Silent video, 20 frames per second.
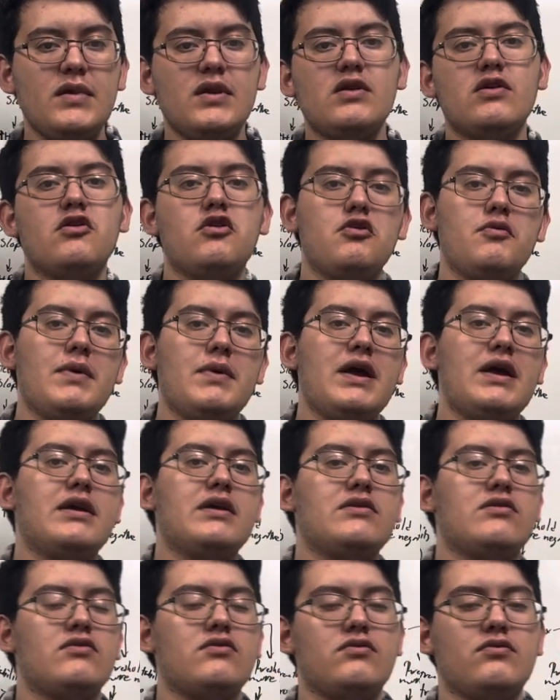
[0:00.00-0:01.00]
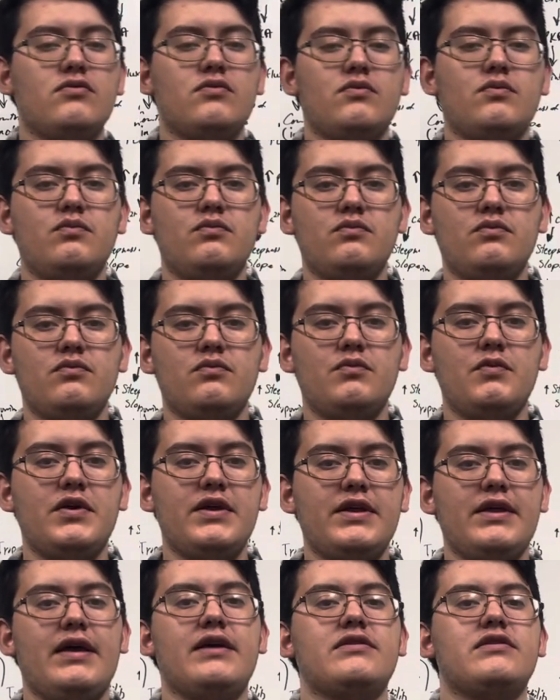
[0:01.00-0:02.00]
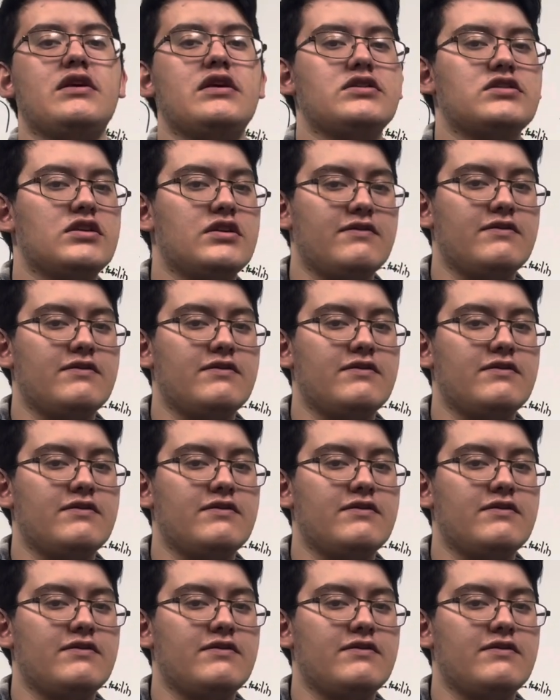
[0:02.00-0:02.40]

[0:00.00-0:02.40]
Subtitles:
go back into relaxation